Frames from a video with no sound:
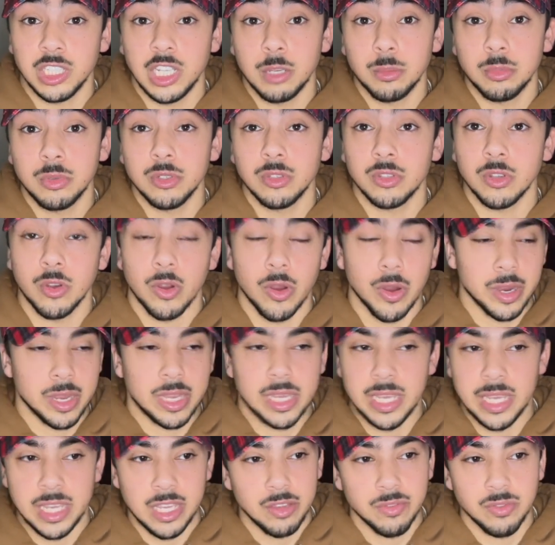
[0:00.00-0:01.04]
labels or
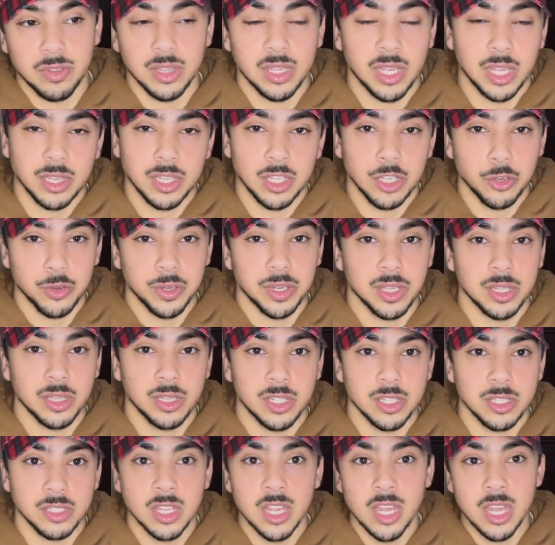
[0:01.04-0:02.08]
even like the ingredient
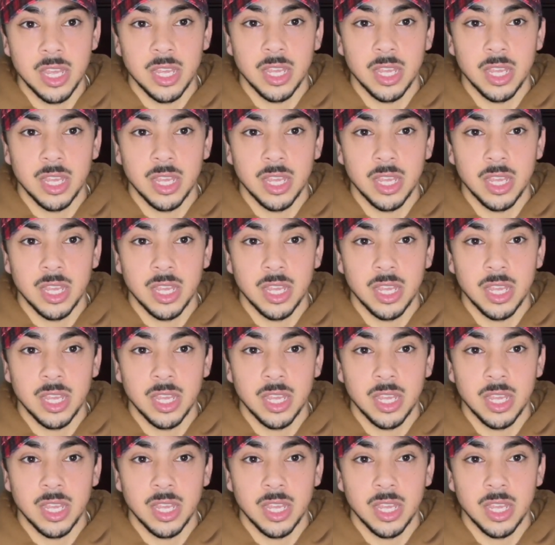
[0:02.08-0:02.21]
list